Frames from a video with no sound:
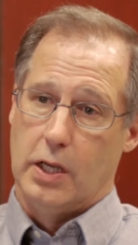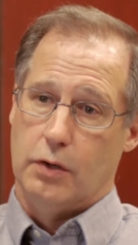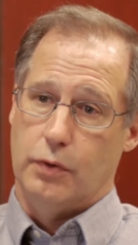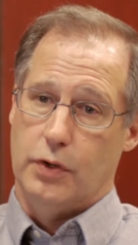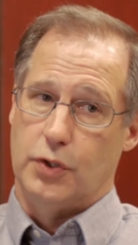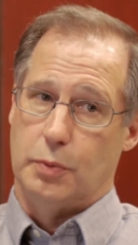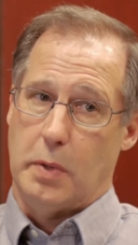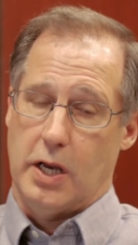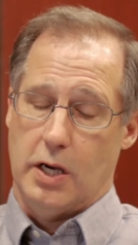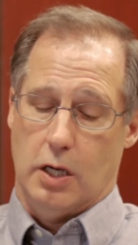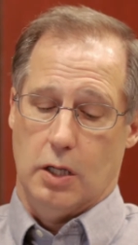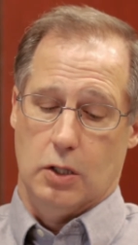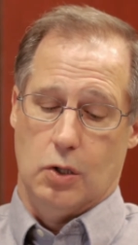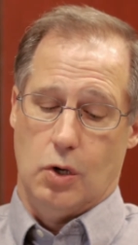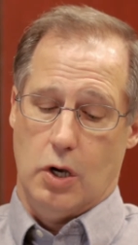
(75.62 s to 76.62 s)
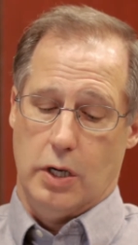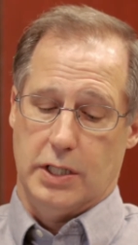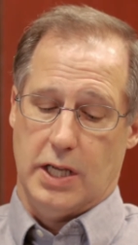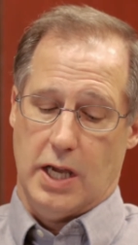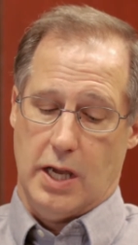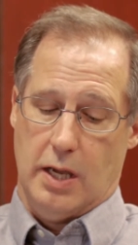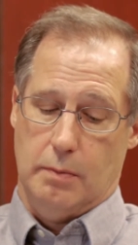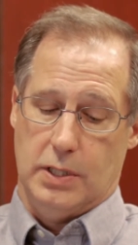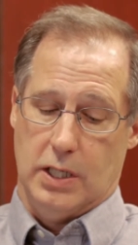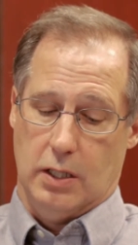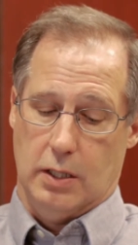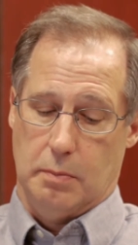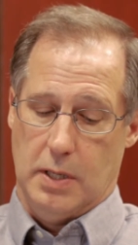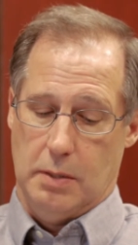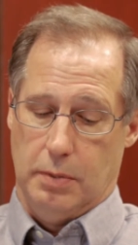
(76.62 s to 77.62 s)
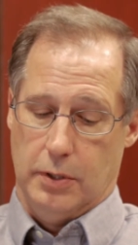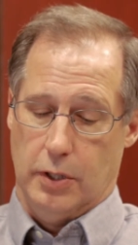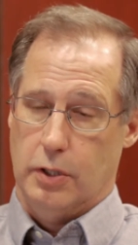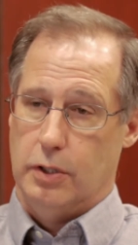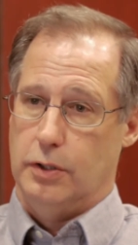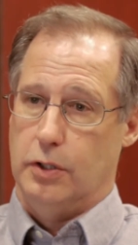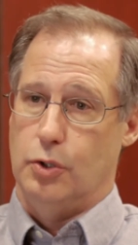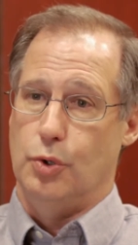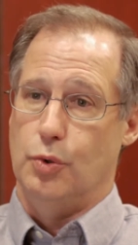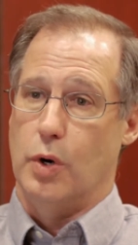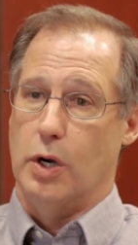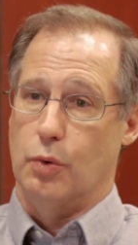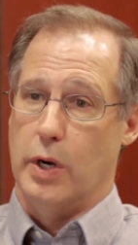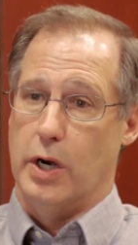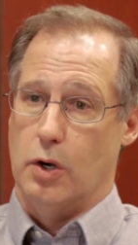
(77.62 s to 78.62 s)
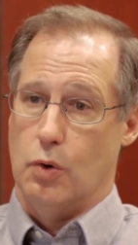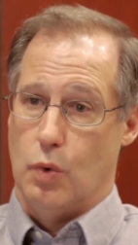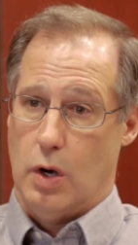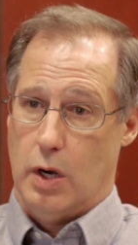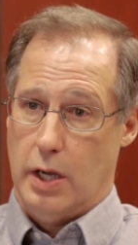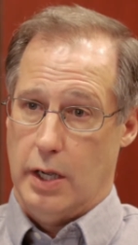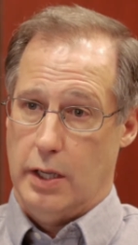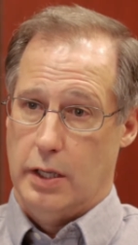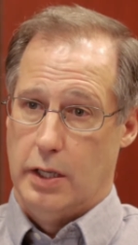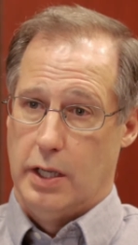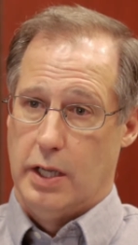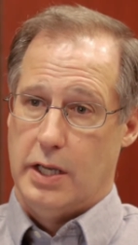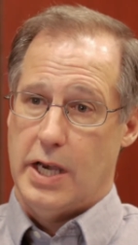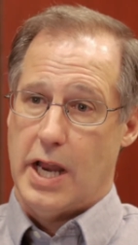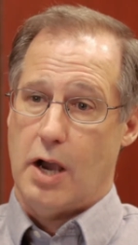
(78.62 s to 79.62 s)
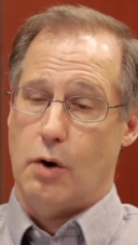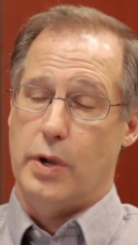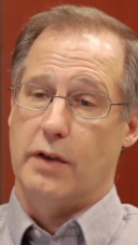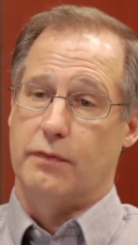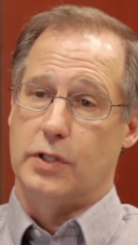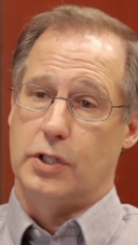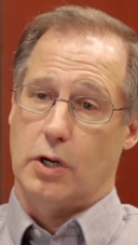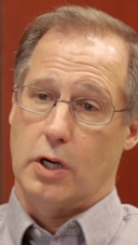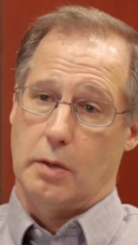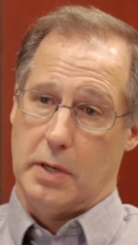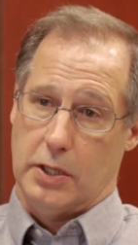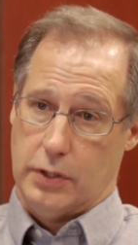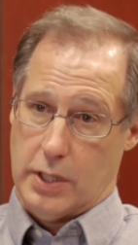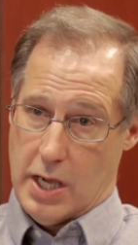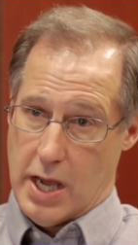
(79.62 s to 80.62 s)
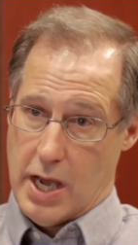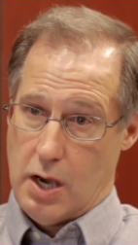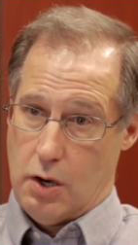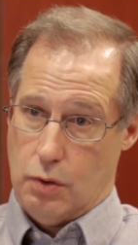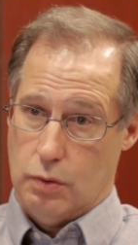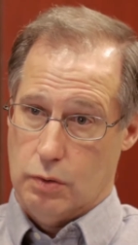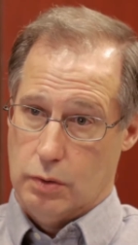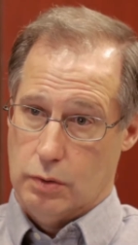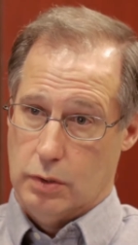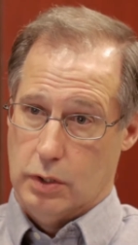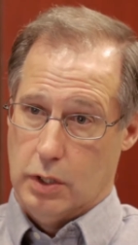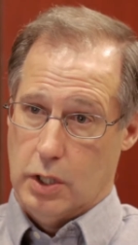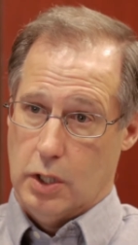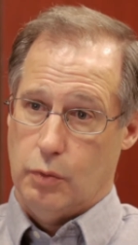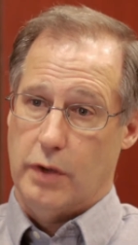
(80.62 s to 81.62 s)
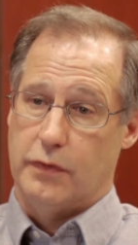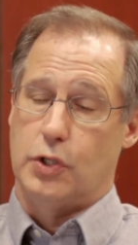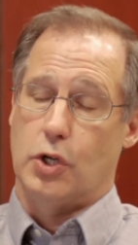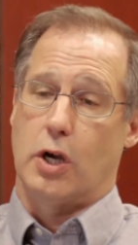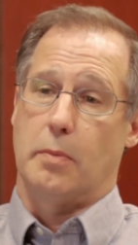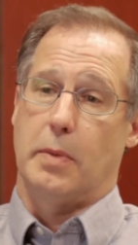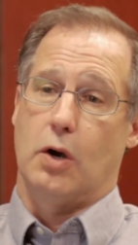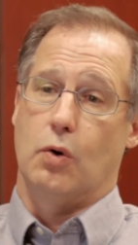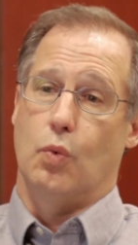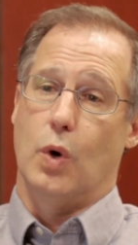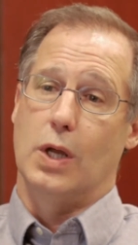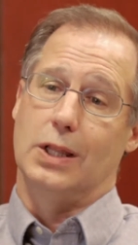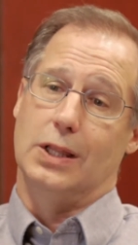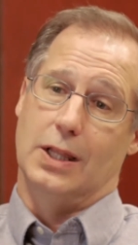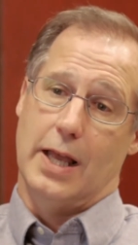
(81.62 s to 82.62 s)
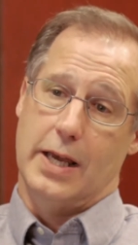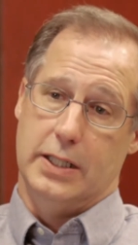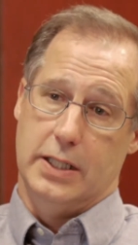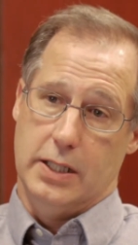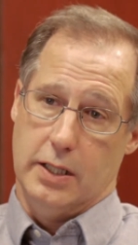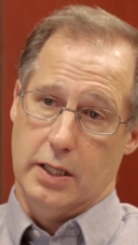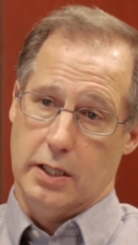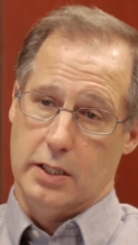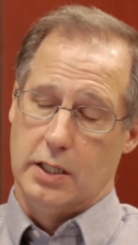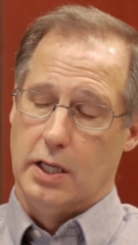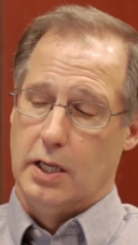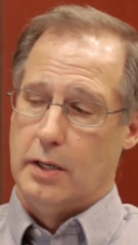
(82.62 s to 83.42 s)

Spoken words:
We spent a long time telling people the who, what, where, and why. Now we have to talk about the how. We have to talk about what led to this.